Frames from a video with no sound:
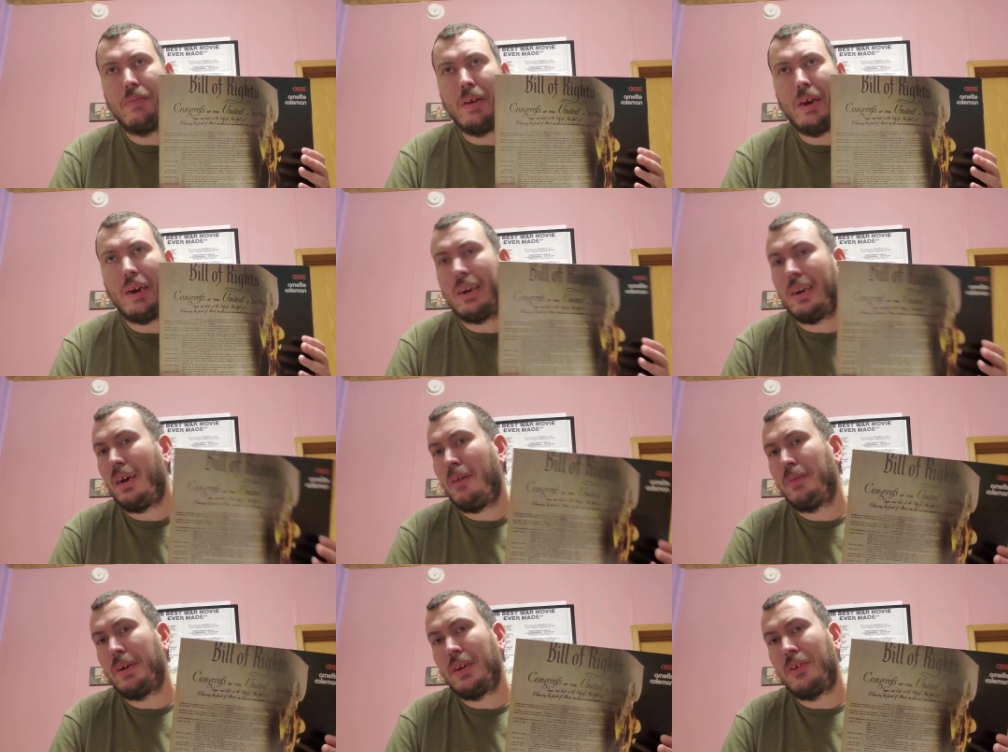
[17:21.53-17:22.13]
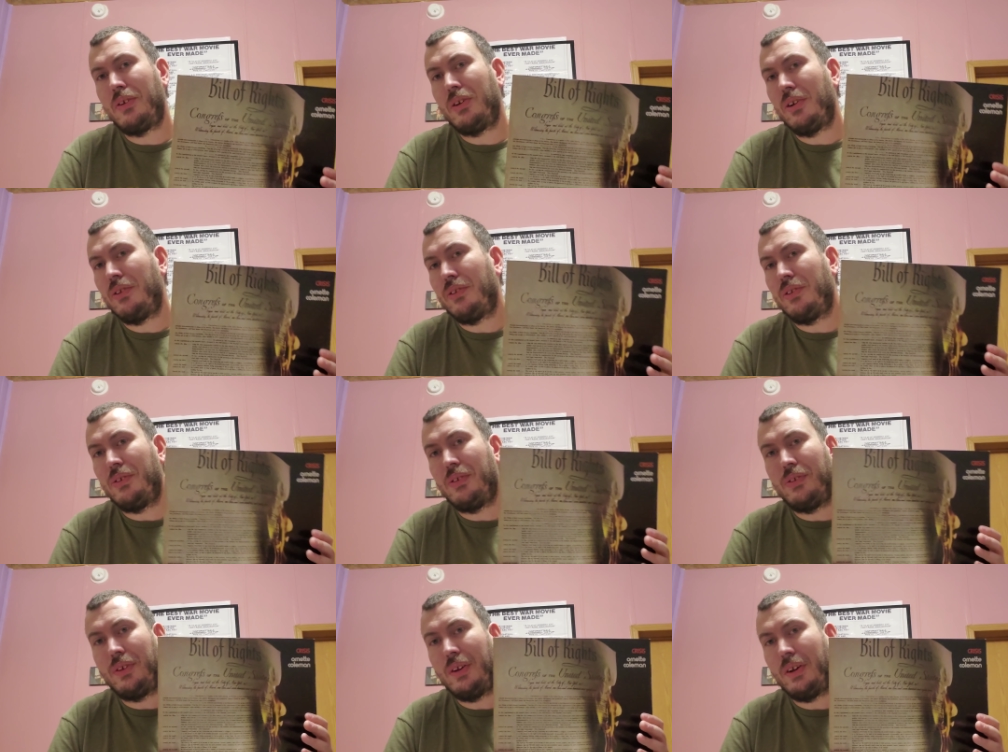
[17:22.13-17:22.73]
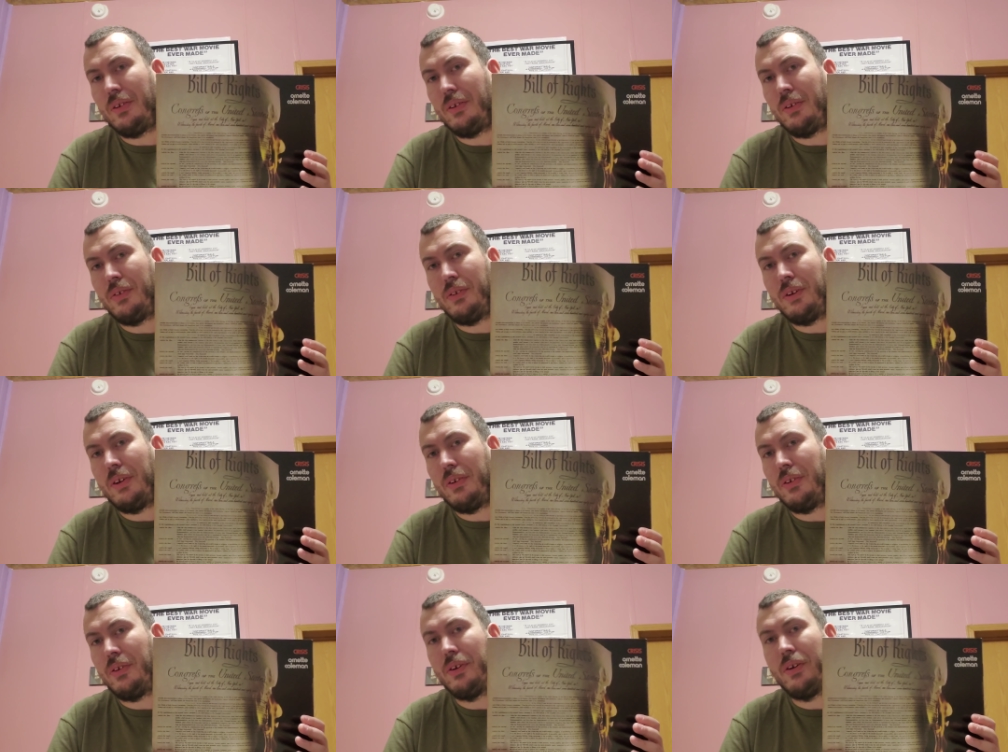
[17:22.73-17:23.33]
economic injustice, etc.,
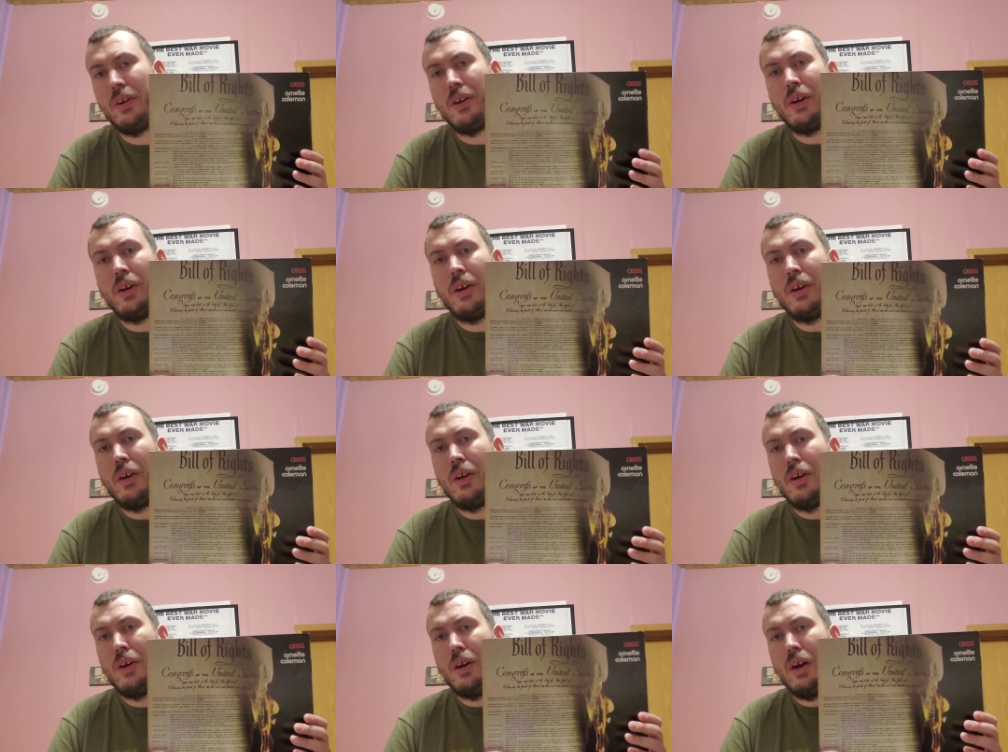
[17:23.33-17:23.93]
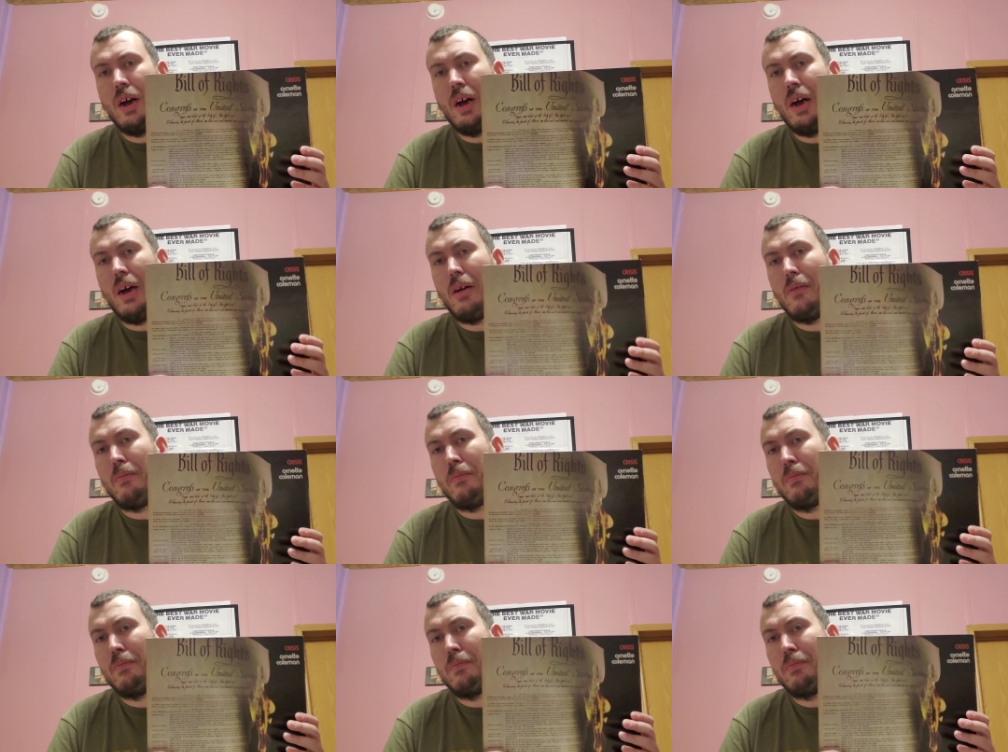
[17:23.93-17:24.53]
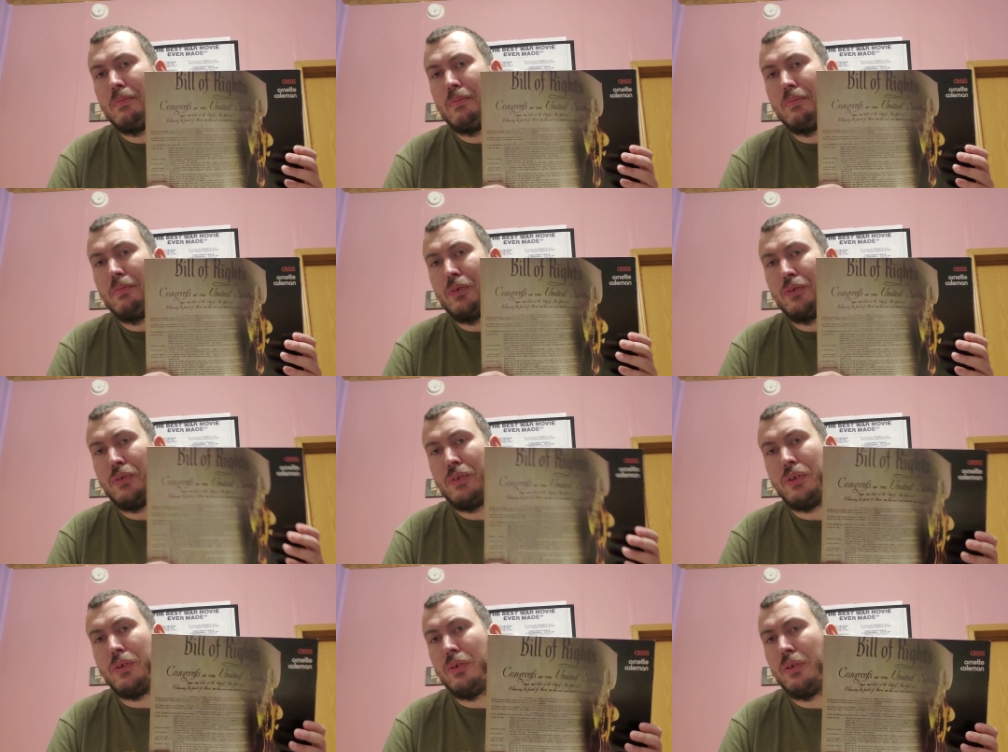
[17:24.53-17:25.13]
etc. Was
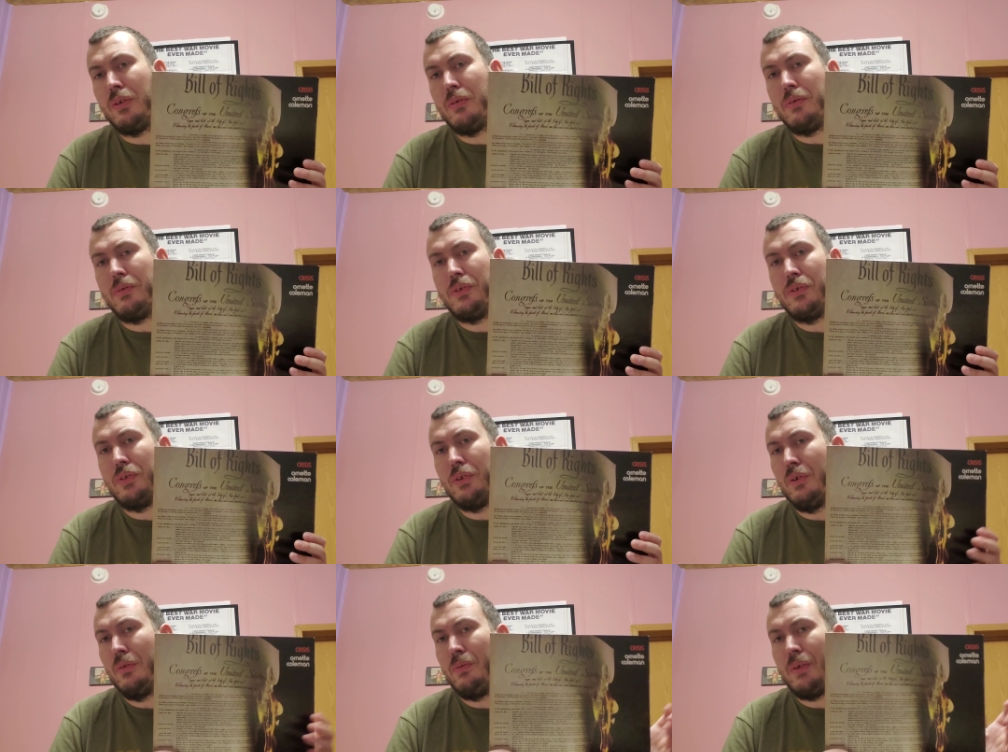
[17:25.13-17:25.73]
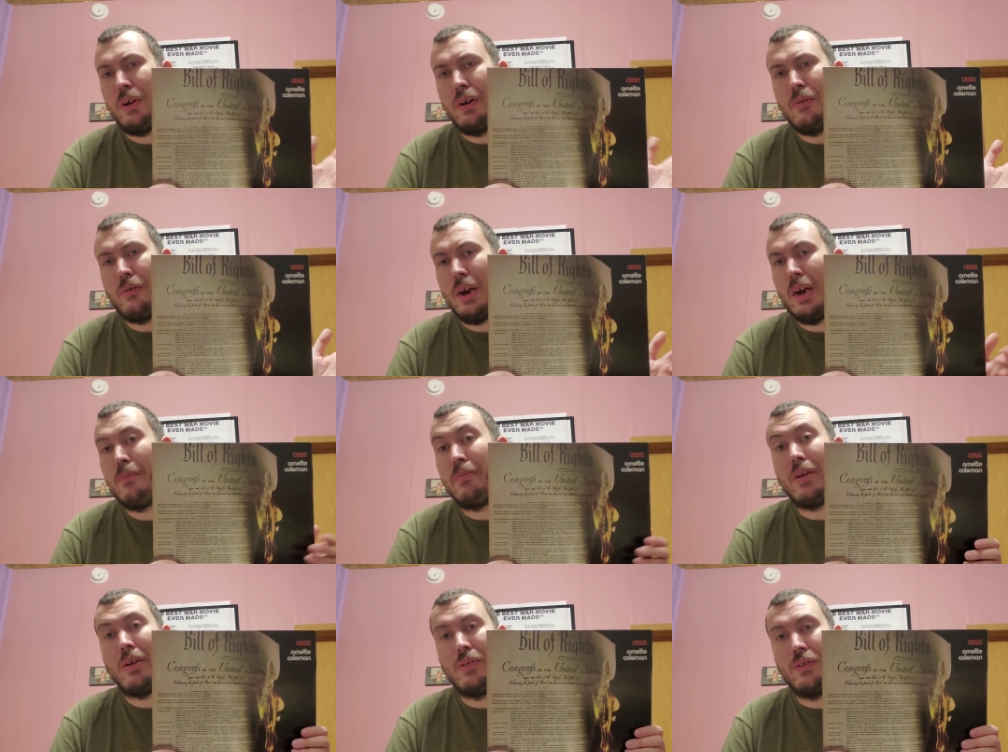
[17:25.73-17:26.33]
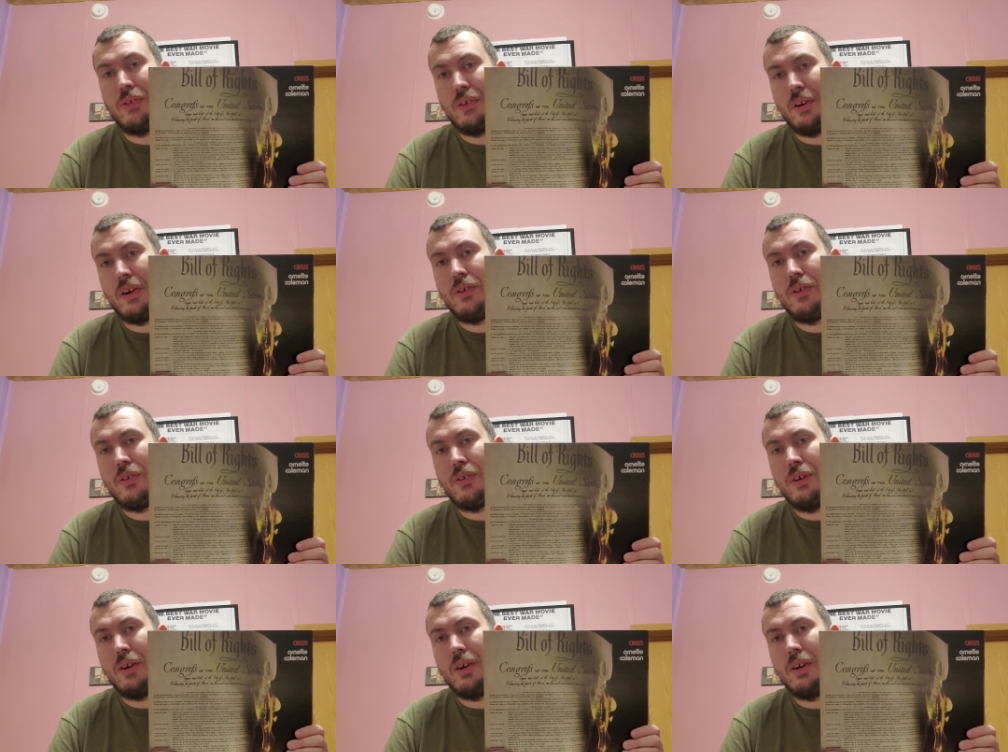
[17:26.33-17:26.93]
still very rampant in this
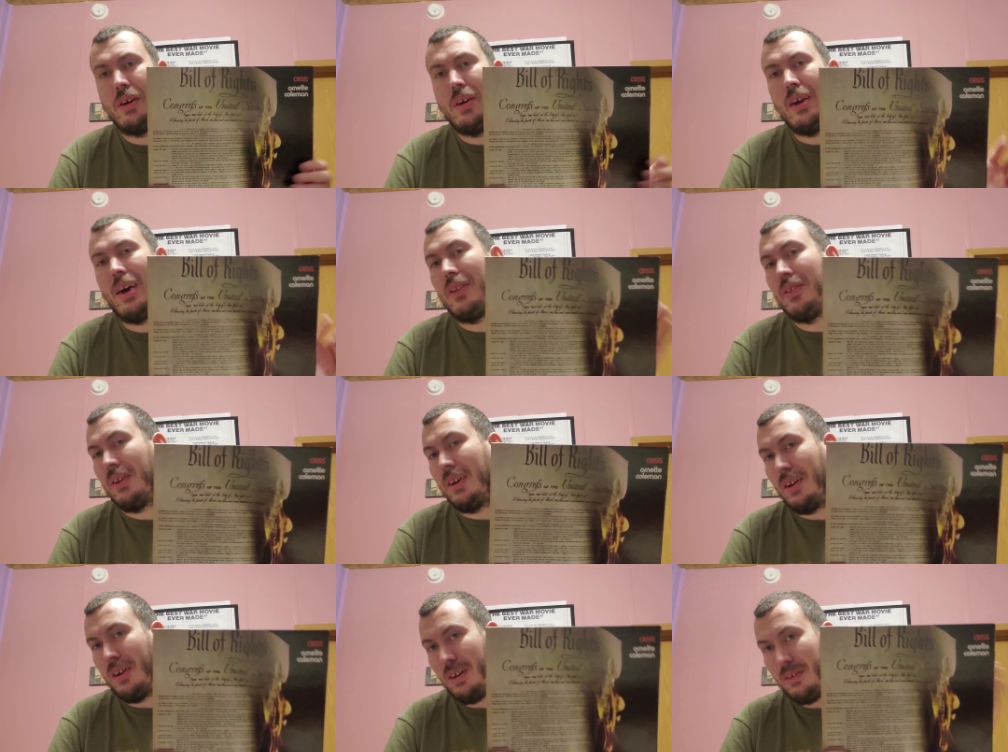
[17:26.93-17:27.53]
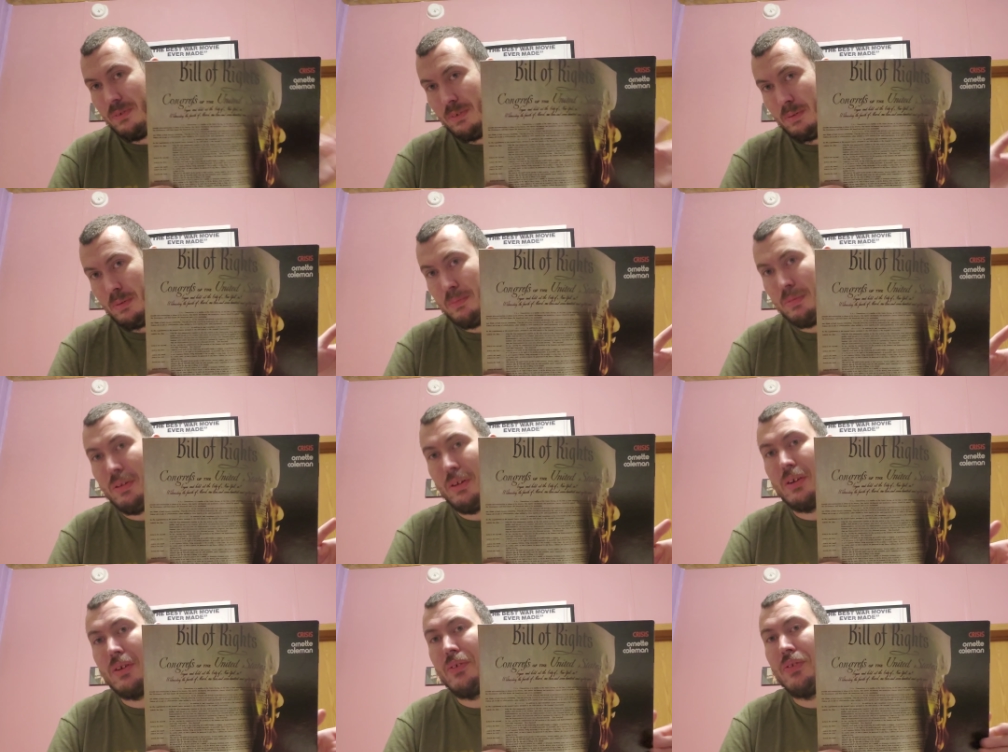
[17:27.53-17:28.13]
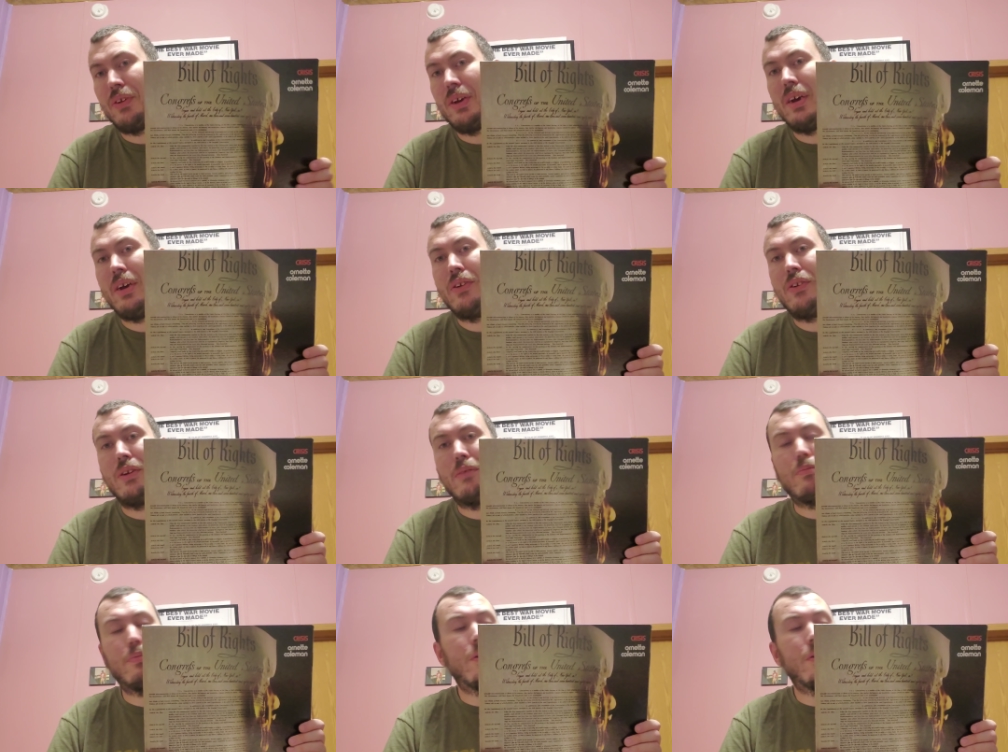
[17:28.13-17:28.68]
country. Not to get off on a political tangent,